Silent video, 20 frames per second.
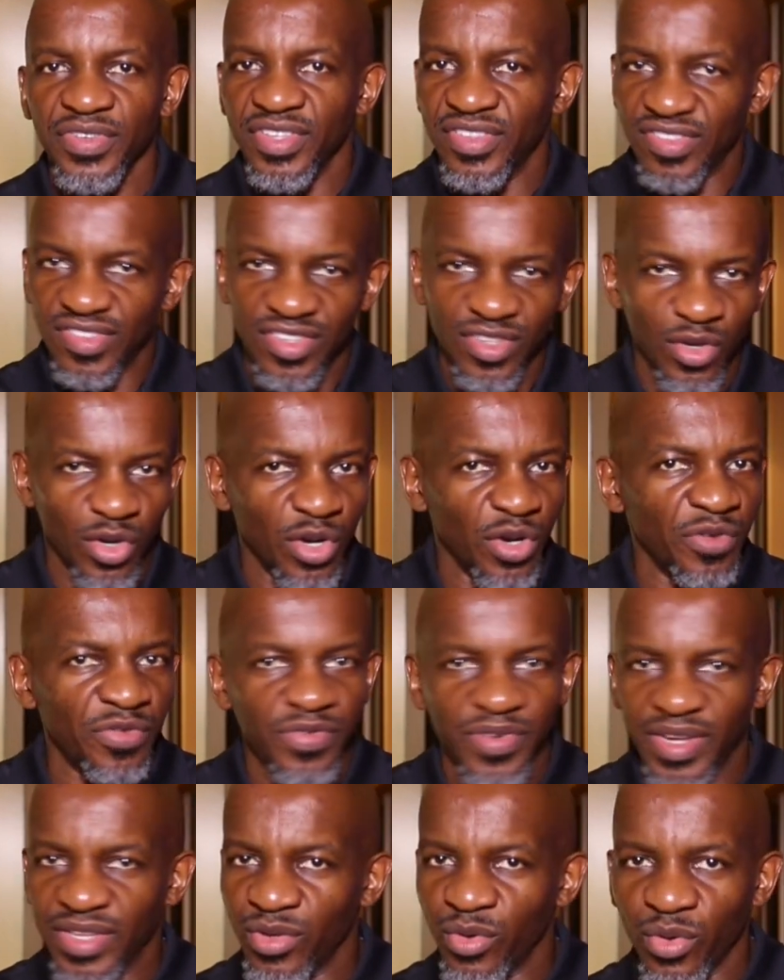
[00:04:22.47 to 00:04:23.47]
It's the earth
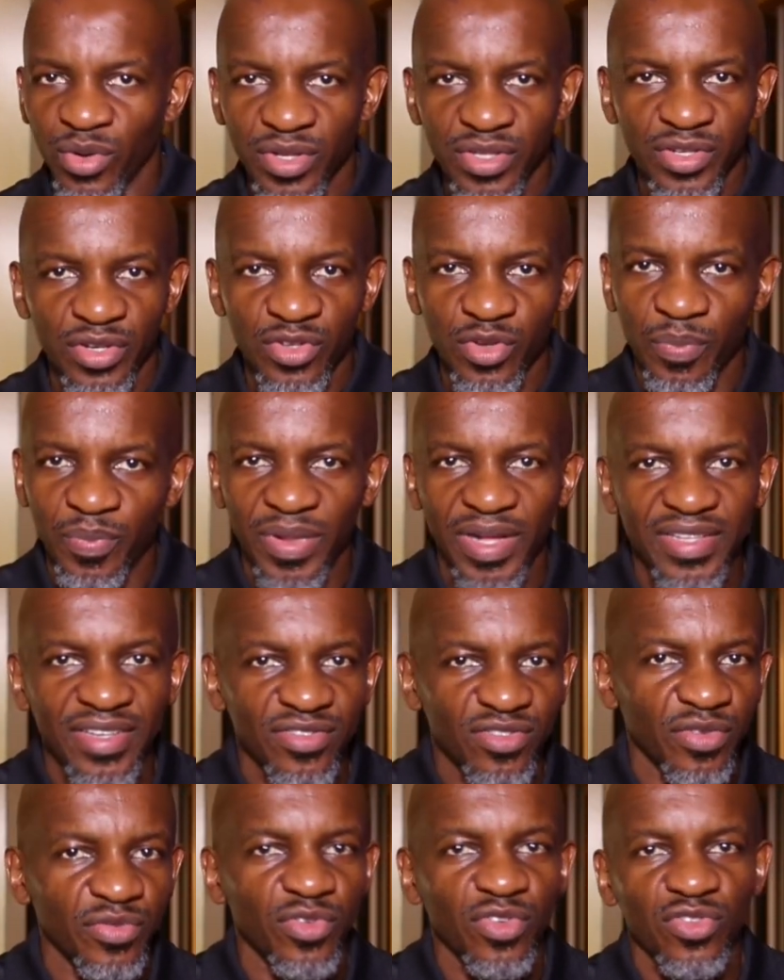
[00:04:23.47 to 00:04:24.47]
and all the other
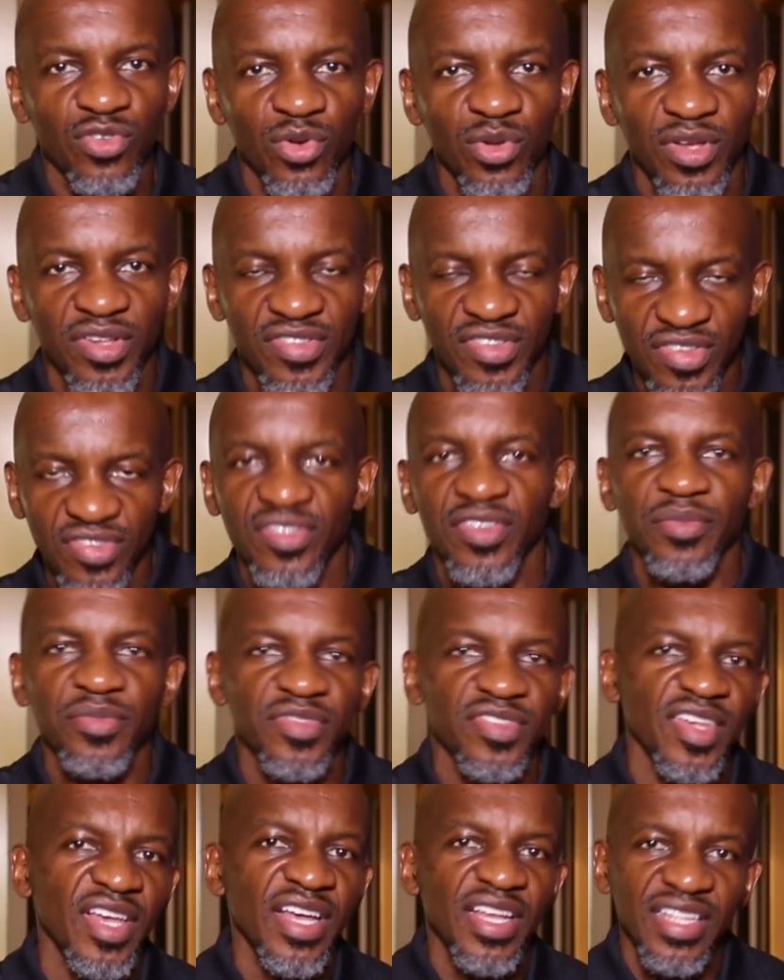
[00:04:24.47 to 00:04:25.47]
planets of the solar
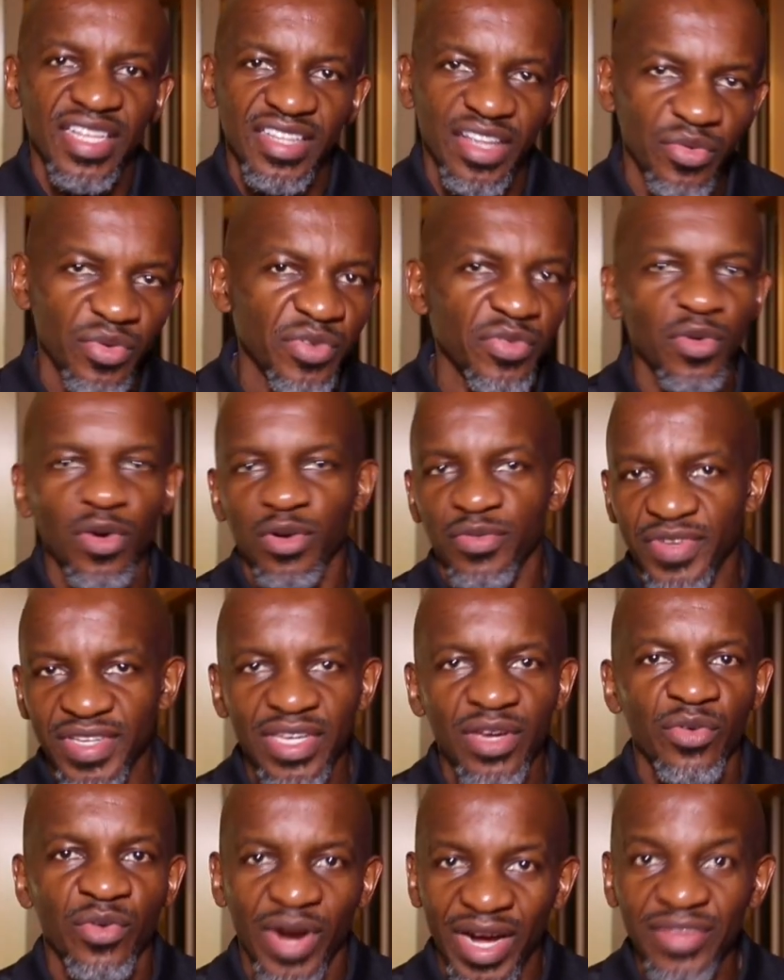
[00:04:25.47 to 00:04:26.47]
systems that are revolving
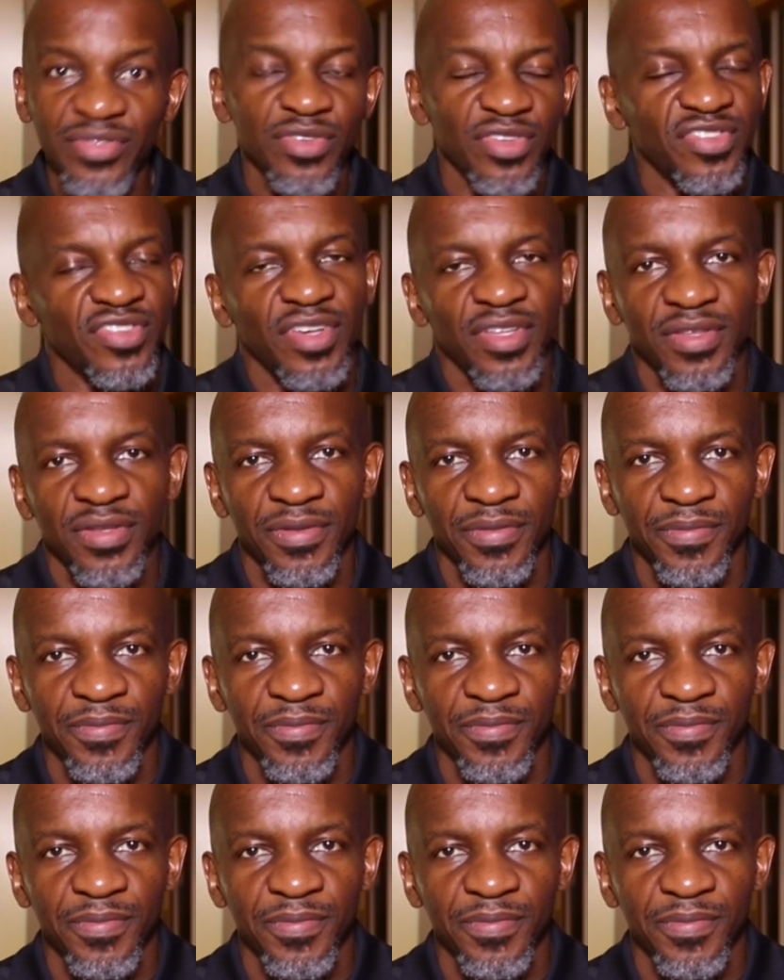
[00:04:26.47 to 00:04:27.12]
around the sun.